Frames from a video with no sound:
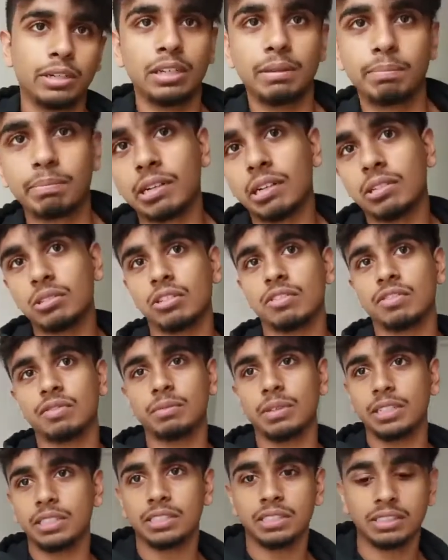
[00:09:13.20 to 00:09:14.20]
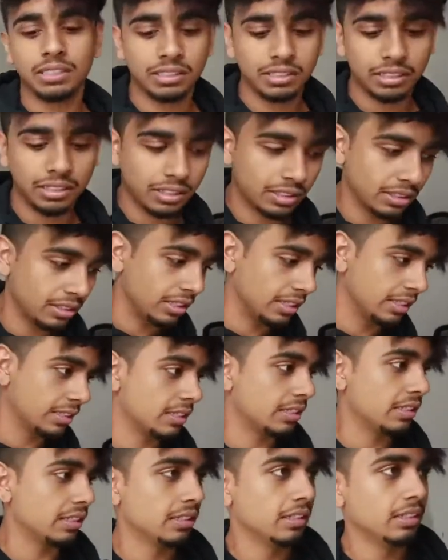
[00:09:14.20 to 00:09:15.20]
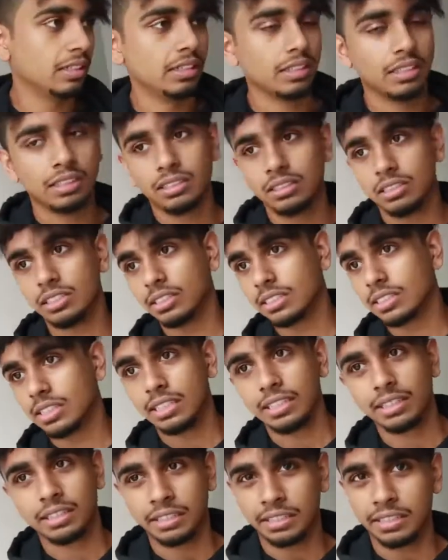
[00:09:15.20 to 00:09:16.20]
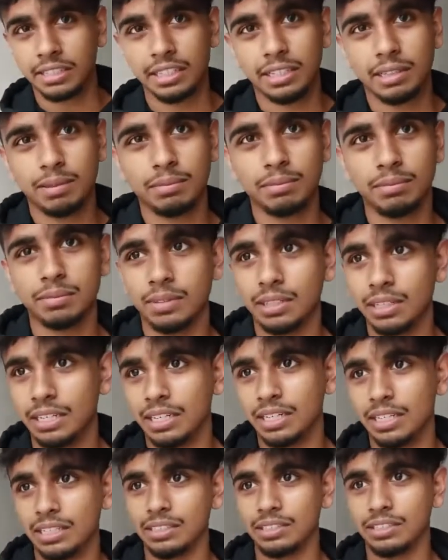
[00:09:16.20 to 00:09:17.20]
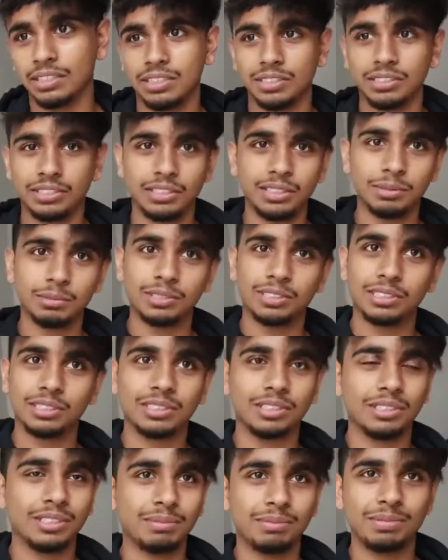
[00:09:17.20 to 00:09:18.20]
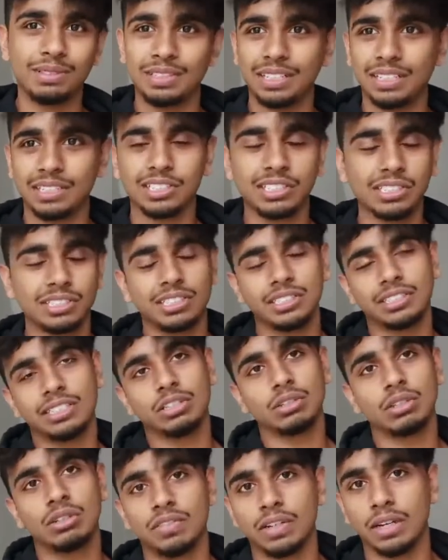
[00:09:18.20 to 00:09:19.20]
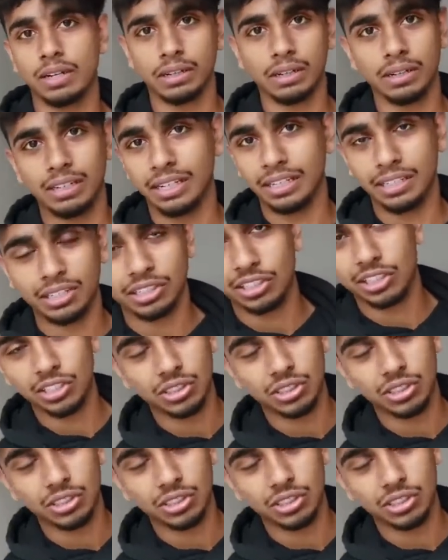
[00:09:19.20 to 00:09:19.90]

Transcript: really proud of my sister, Lana. She's killing the game, and her dreams is gonna be like, she's gonna take over. Like, her